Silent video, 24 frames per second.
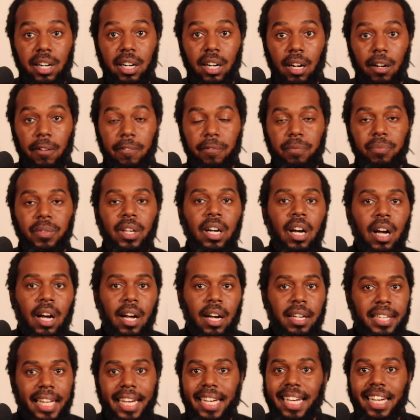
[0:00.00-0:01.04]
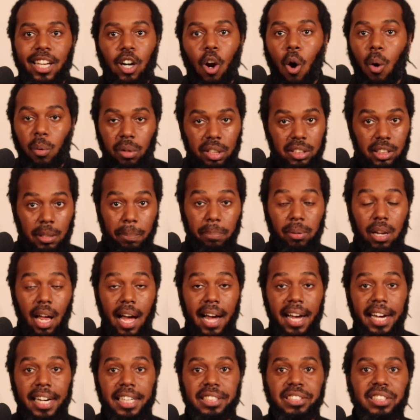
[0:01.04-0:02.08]
enough? They can get all the
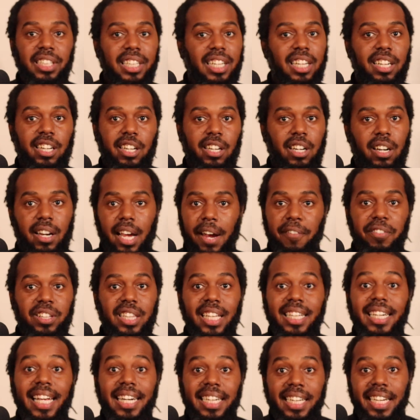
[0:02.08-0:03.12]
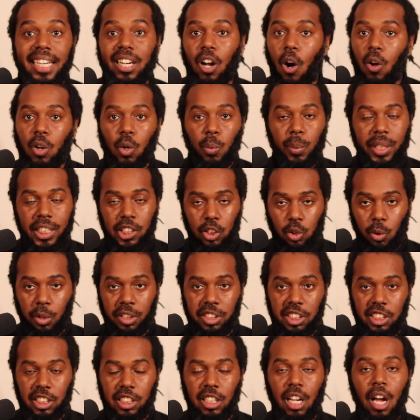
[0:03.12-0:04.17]
supplies, they can get everything they need, all the
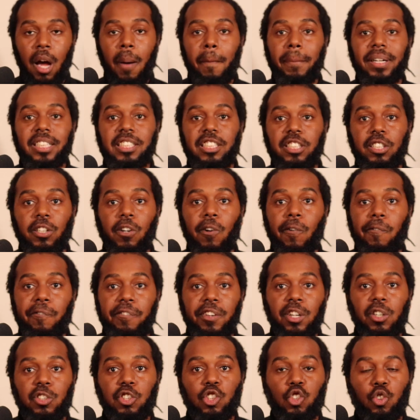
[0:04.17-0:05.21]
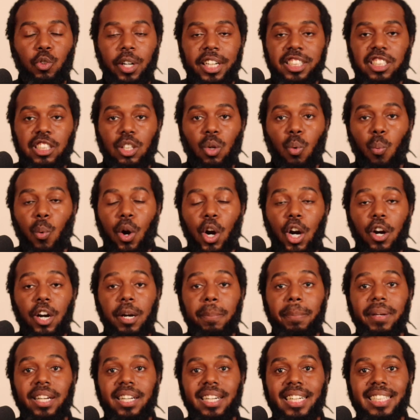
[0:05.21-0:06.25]
resources, but still feel stressed and
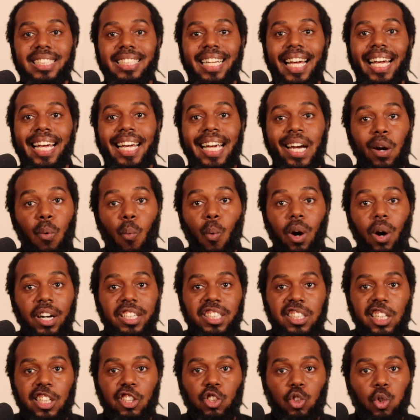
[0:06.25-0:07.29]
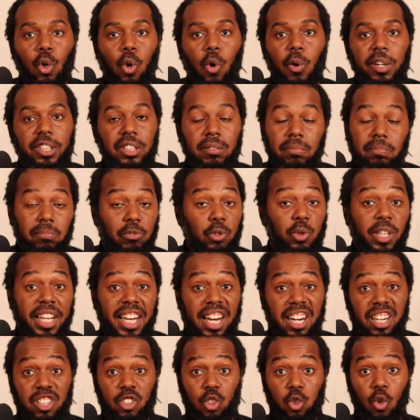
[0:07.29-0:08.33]
worried because they want to control, and you
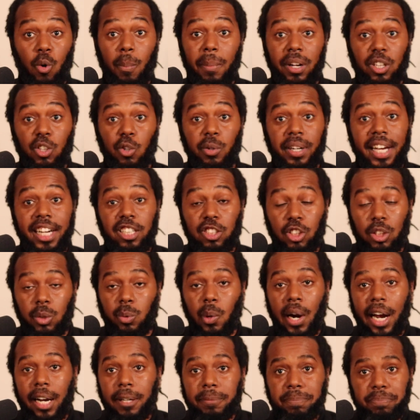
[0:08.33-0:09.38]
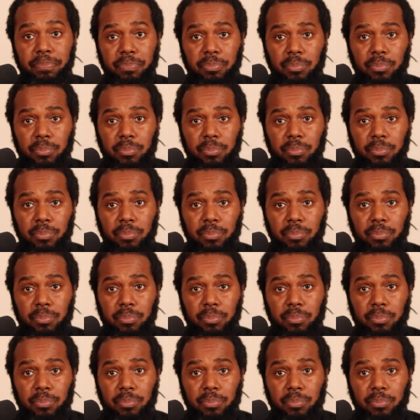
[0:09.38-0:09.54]
can't control Mother Nature, right?